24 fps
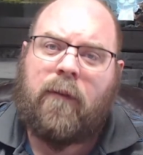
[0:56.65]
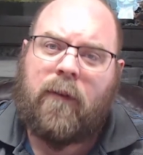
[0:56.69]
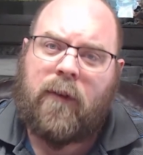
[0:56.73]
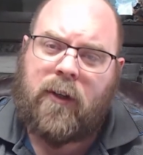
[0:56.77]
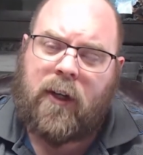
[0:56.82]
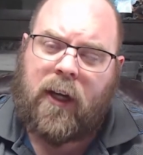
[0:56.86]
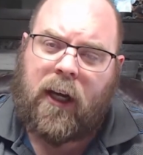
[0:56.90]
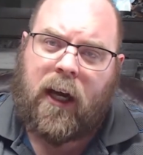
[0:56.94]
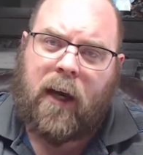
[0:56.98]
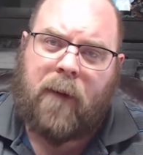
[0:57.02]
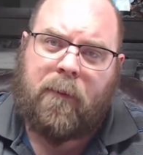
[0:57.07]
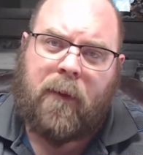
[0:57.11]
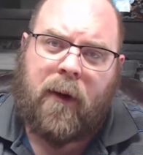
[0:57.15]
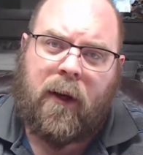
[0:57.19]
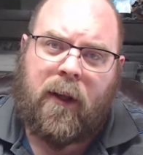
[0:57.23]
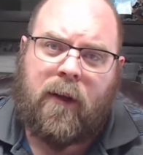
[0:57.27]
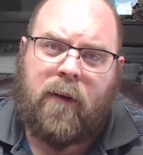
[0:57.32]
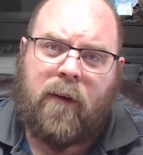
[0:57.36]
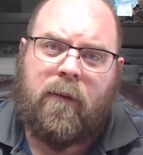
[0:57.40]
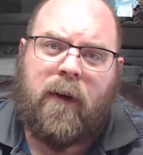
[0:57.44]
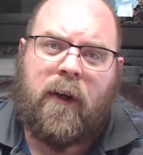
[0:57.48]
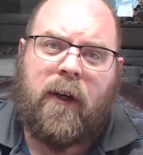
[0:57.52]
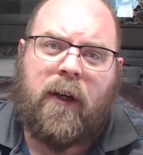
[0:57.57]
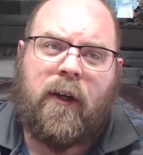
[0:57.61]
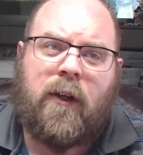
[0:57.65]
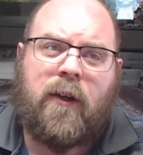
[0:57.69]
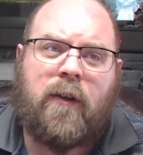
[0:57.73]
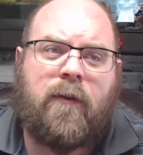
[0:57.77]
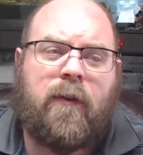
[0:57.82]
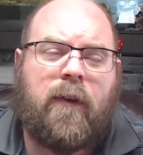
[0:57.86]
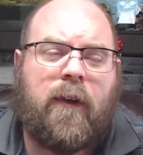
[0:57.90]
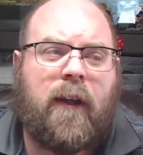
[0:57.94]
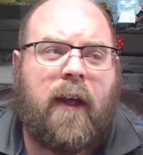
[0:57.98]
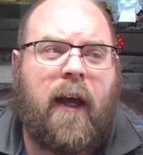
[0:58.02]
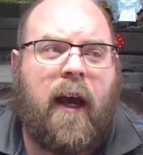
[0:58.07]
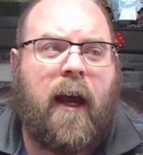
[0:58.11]
Check out my other videos
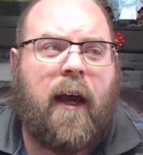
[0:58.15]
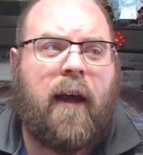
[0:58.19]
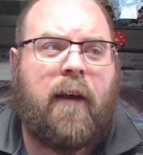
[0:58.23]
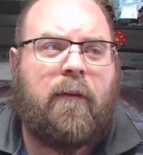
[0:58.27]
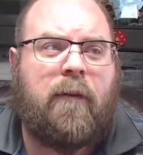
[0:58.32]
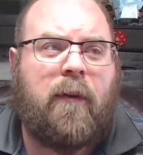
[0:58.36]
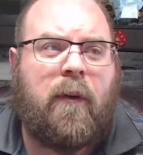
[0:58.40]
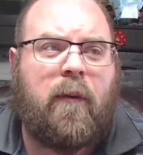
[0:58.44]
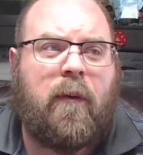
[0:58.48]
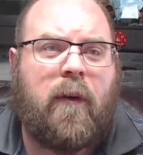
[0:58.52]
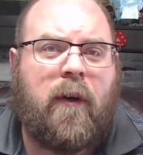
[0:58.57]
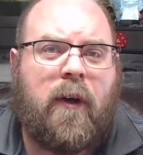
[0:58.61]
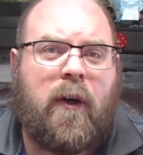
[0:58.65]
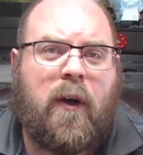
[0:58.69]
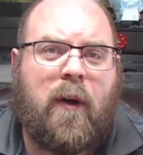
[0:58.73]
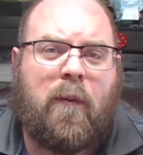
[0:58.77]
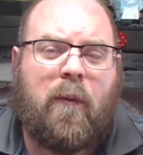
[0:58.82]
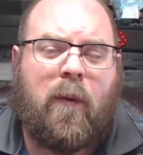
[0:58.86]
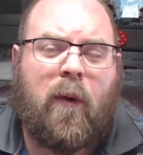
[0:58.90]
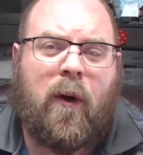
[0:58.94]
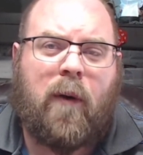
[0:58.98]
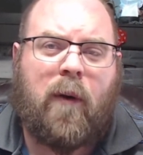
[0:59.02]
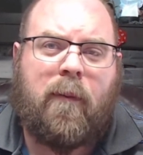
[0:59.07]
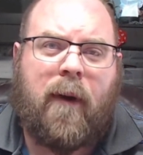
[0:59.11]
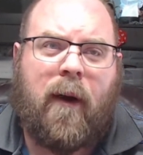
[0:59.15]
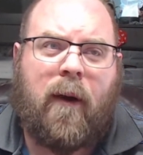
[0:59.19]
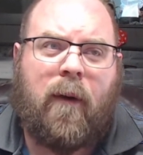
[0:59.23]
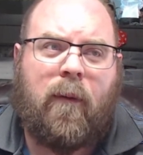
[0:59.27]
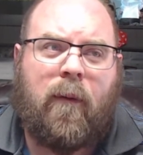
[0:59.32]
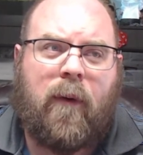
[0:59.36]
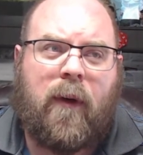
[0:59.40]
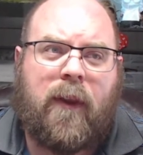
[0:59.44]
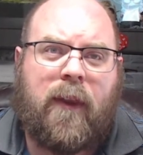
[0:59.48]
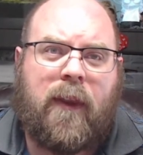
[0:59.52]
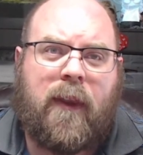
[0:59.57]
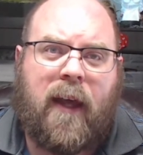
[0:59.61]
for that if you want to know more about
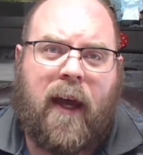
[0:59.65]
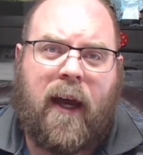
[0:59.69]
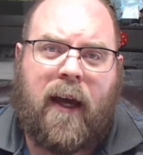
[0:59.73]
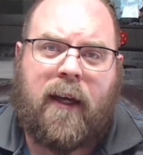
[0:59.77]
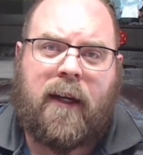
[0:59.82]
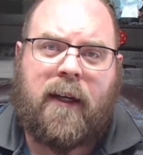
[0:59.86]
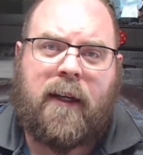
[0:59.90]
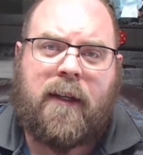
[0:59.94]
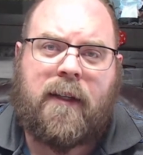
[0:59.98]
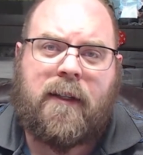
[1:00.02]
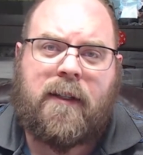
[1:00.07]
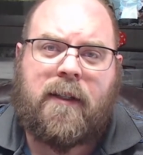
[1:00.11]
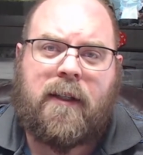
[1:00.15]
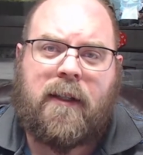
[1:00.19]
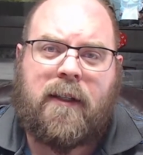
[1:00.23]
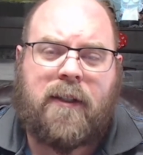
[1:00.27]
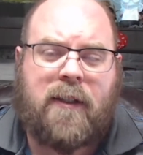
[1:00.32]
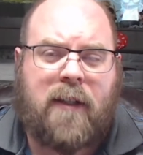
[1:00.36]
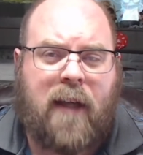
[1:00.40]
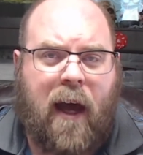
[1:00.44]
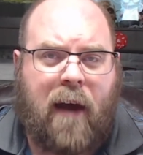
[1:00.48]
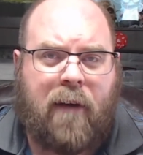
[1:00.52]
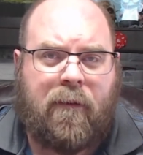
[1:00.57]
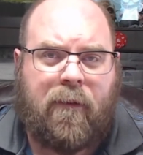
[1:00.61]
what that is. It's not